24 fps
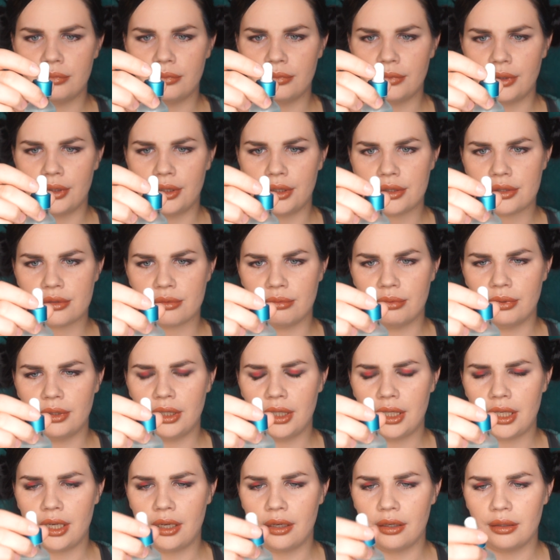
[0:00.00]
it's
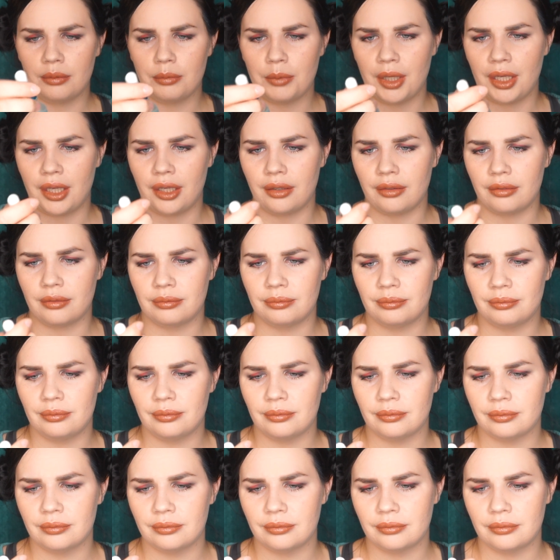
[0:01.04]
really, I mean,
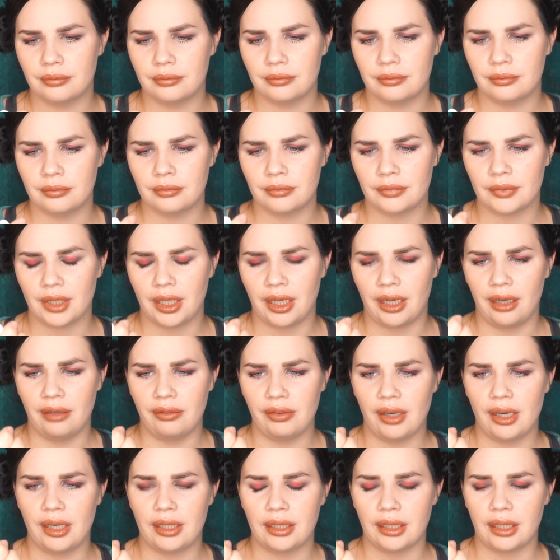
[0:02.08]
I've
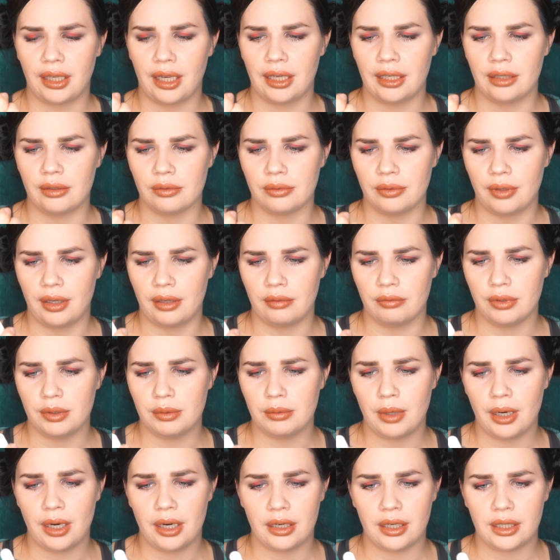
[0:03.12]
had it kind of
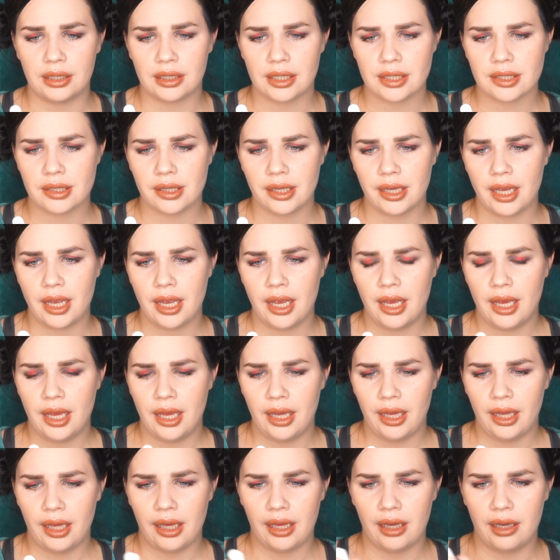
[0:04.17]
everywhere, honestly,
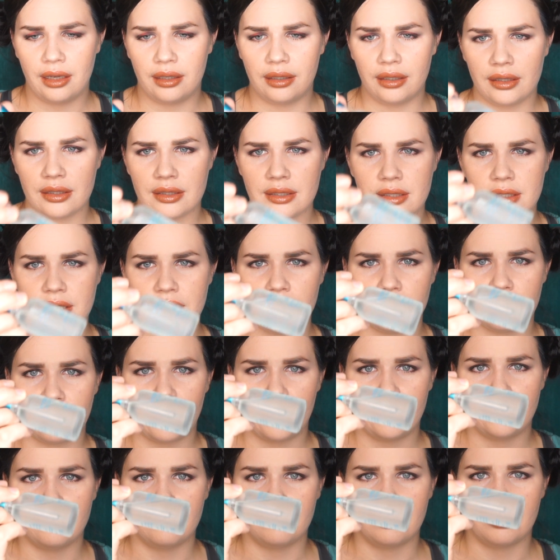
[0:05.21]
and it's still
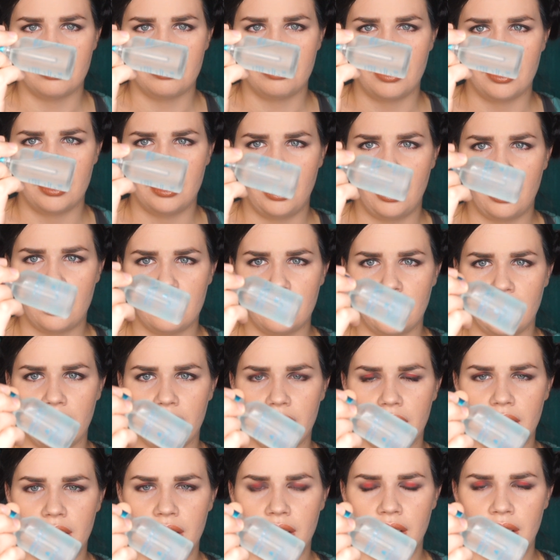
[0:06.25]
kind of very
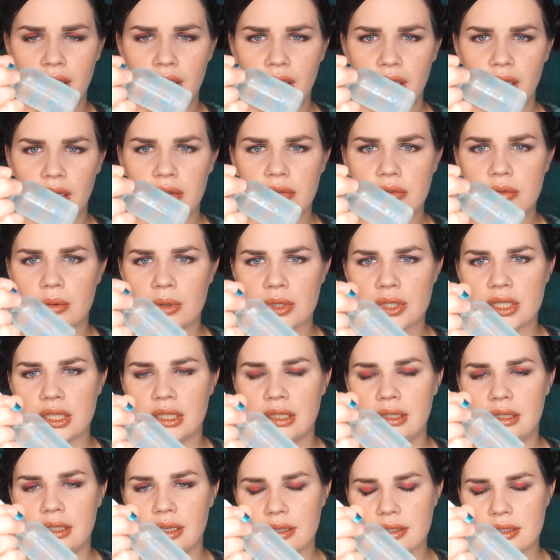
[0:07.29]
clear. Of course,
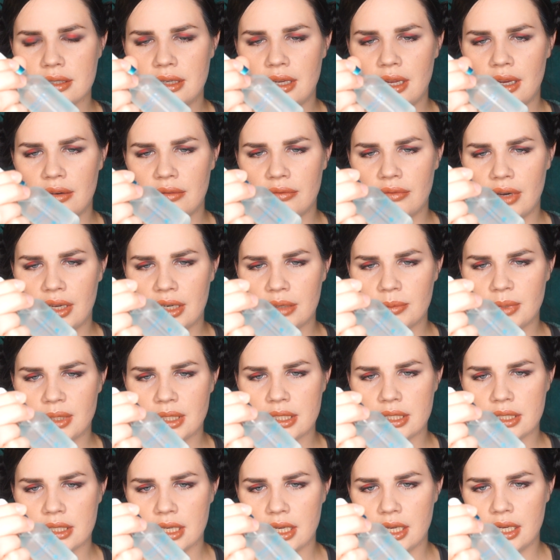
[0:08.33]
it doesn't have vitamin
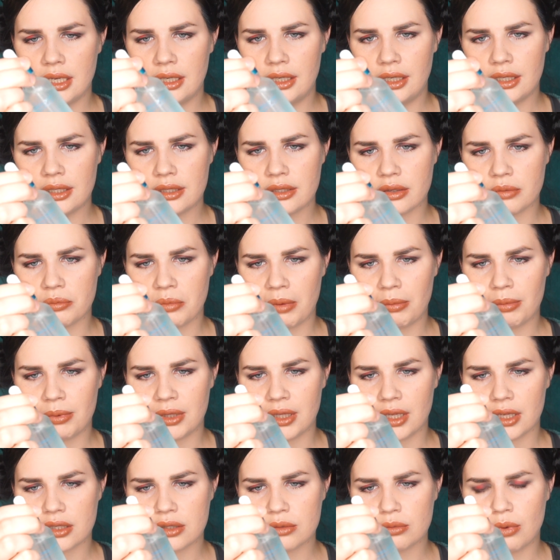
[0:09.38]
C in it, so maybe
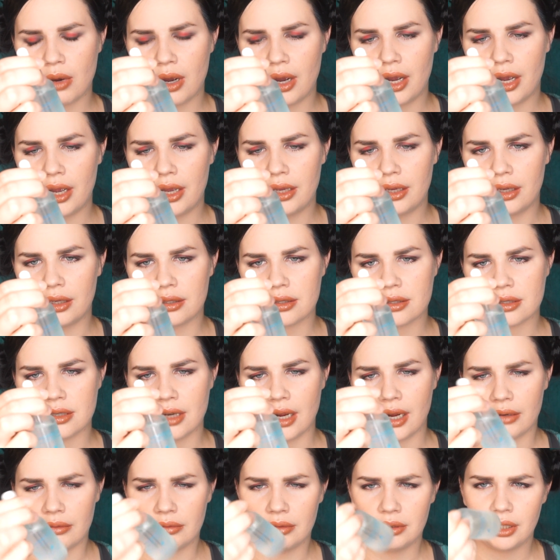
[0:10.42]
that's why it's
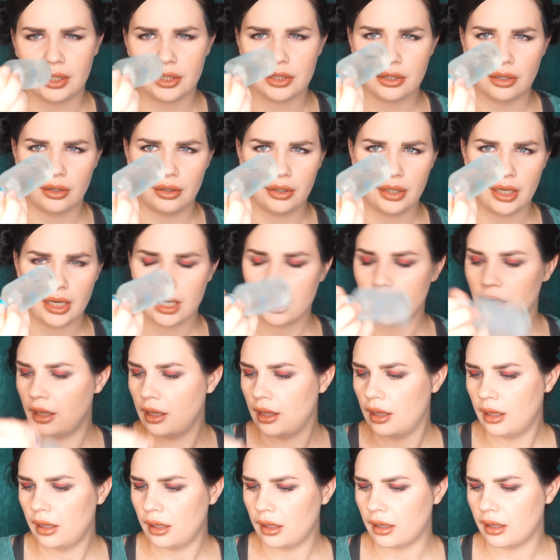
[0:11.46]
not really turning.
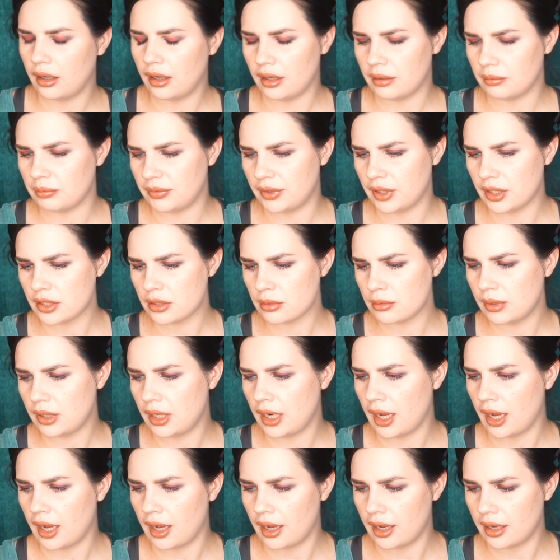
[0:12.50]
This
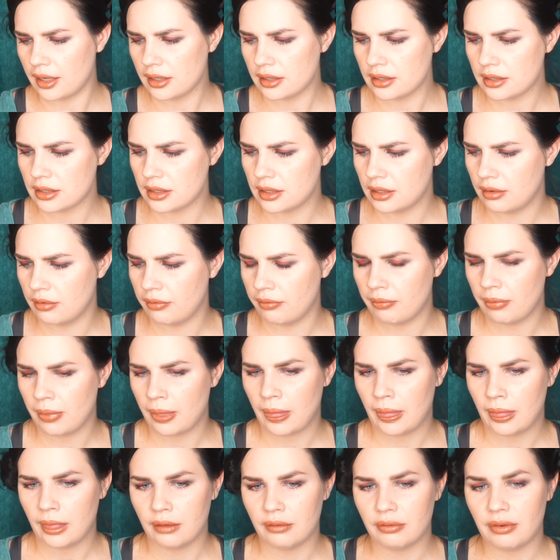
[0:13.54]
has
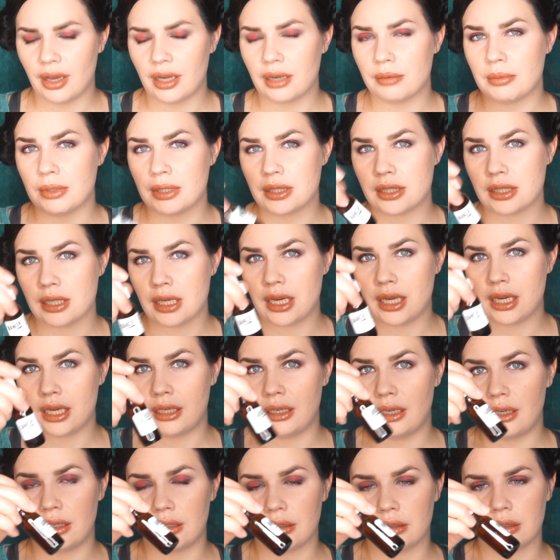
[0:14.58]
the vitamin C
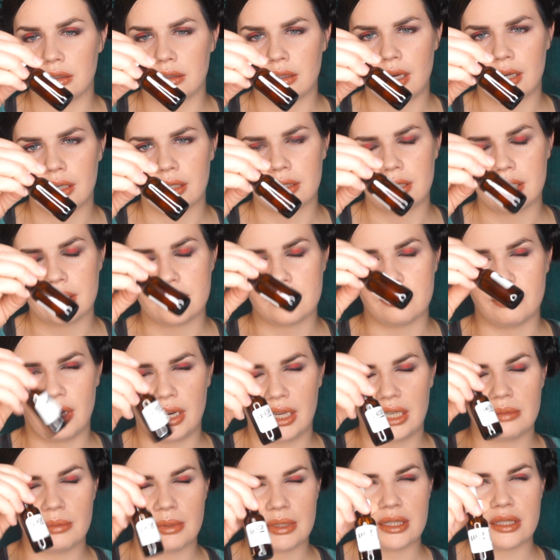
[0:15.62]
in it, and a lot of these
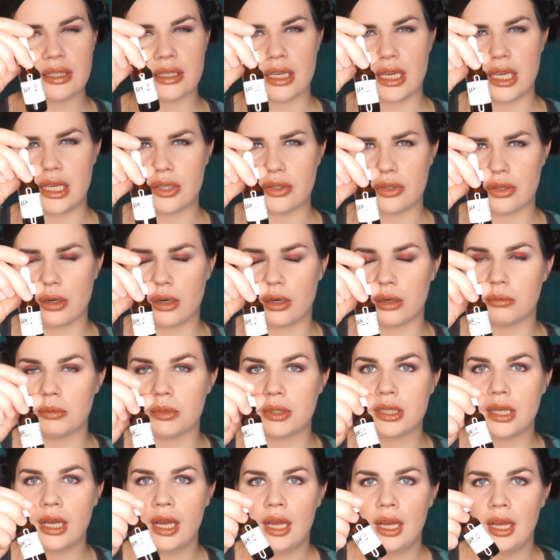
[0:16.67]
vitamin C
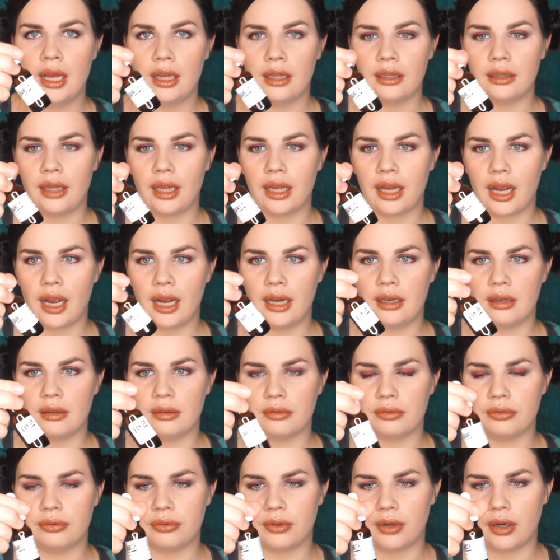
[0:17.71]
serums, they kind
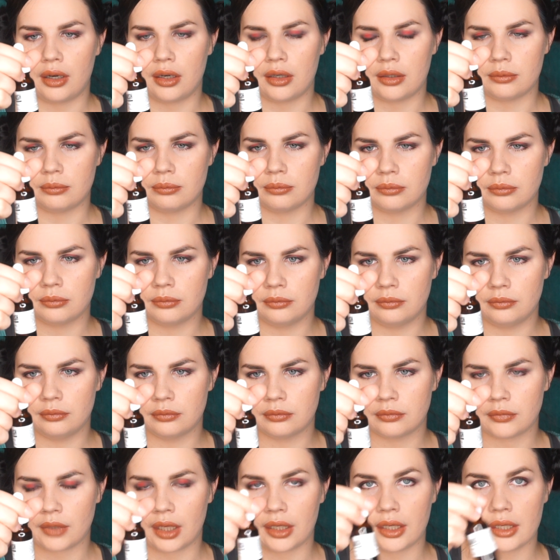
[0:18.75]
of,
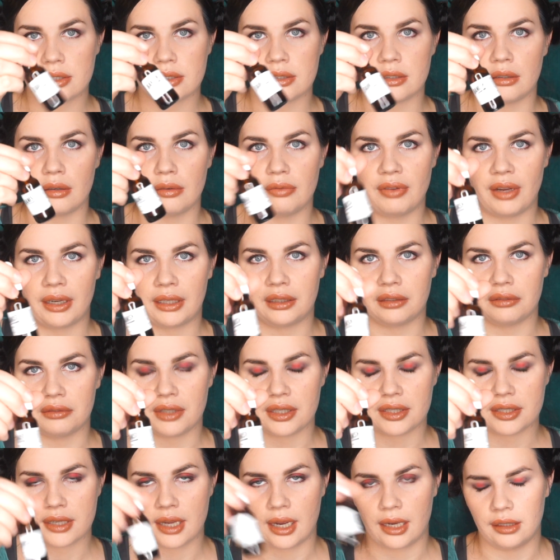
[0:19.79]
I guess their
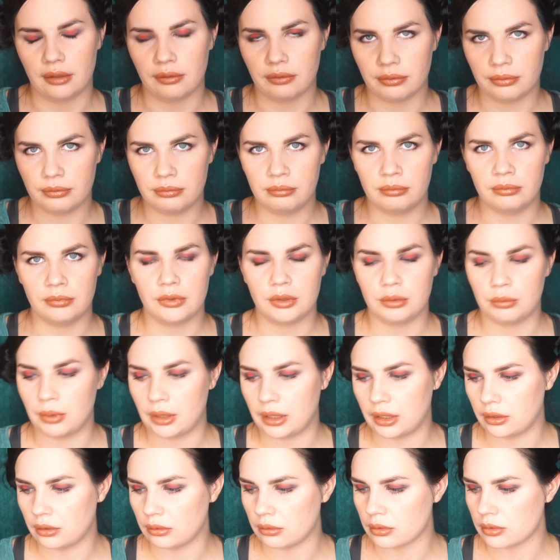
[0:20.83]
effectiveness kind of
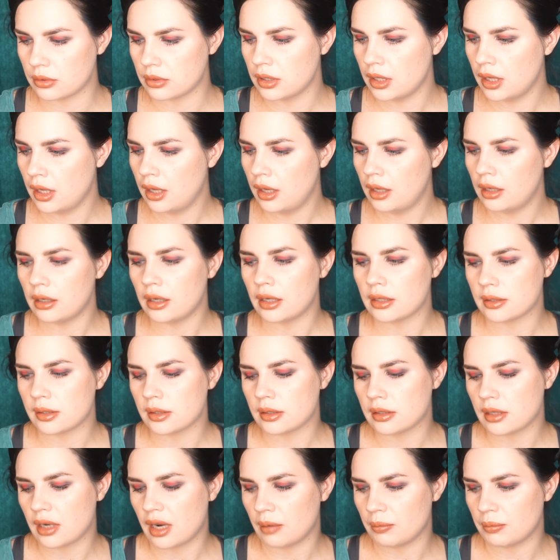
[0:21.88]
dwindles as the
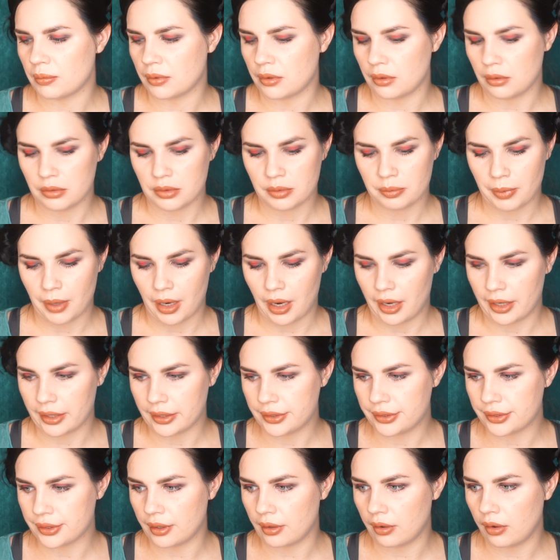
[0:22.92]
time goes by.
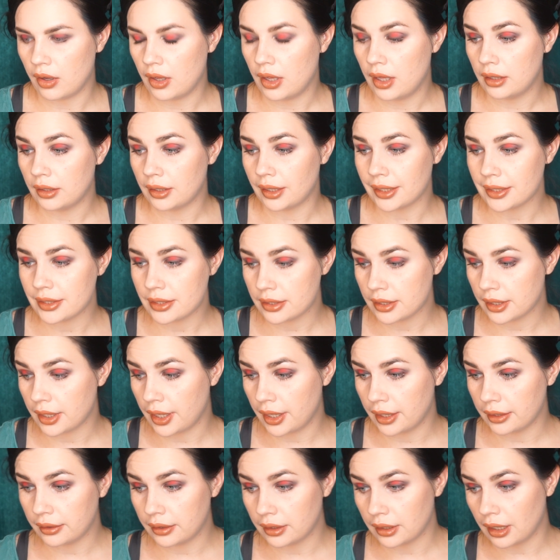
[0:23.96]
So that's the
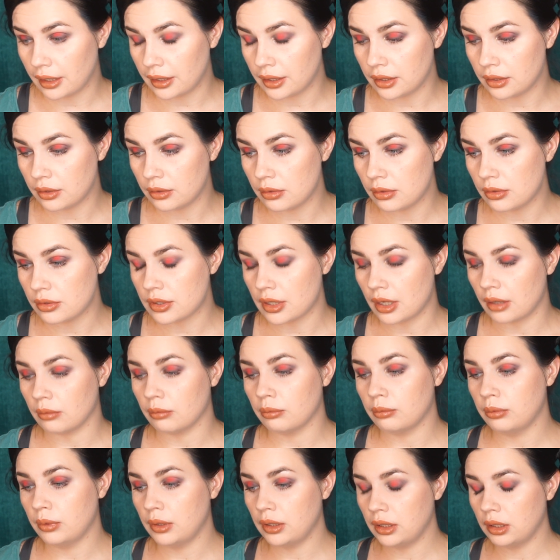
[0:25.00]
kit that I used. I
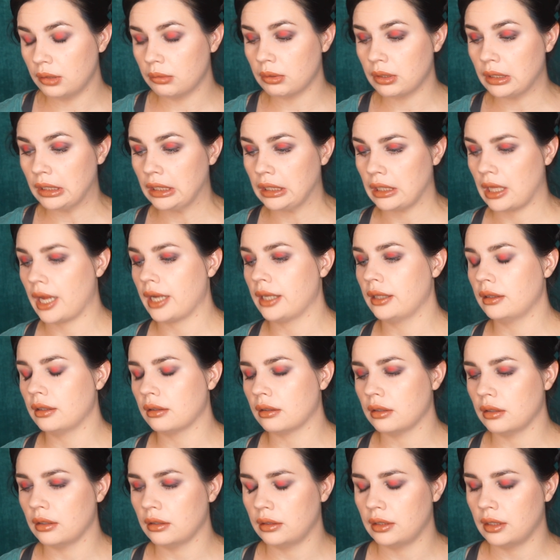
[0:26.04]
really like
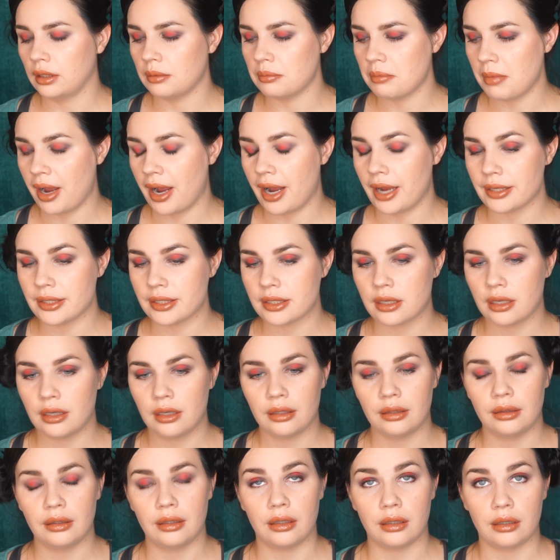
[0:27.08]
the mask,
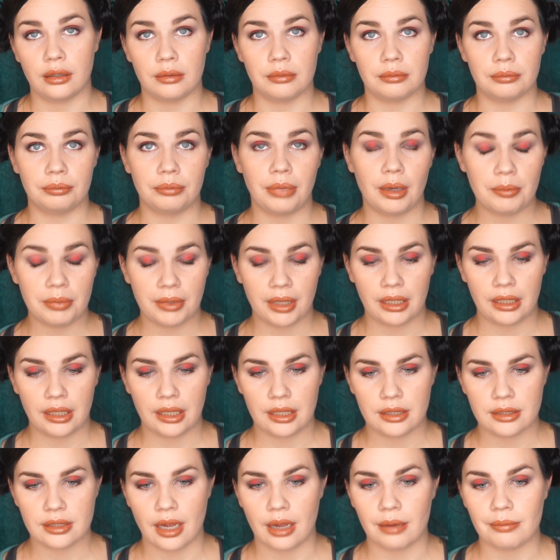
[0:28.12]
the pumpkin
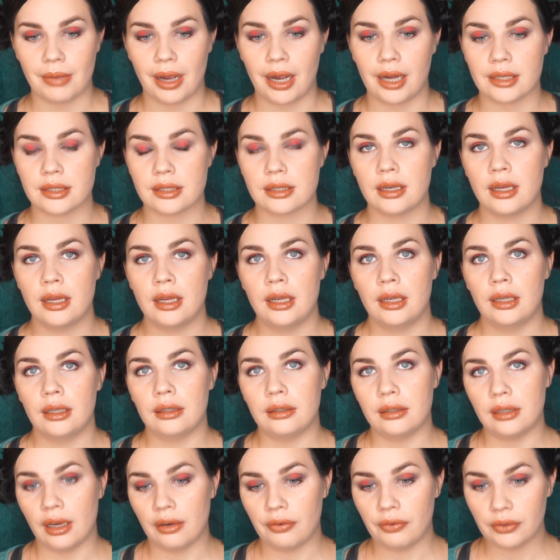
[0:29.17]
enzyme mask.
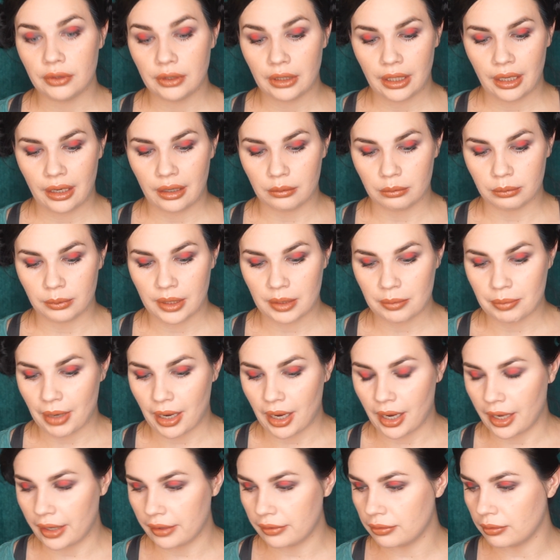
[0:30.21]
Definitely a
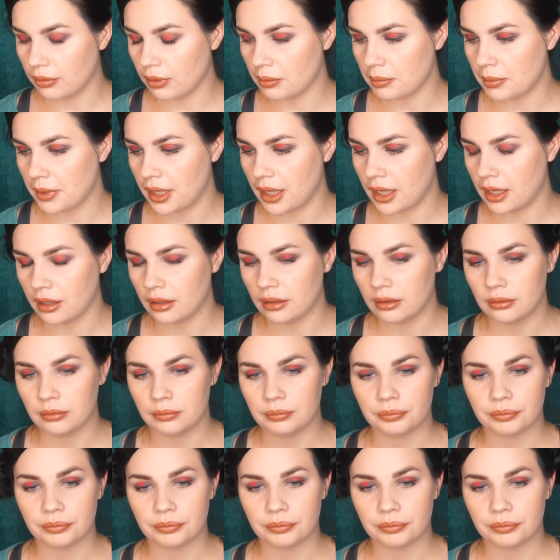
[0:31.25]
rebuy for me.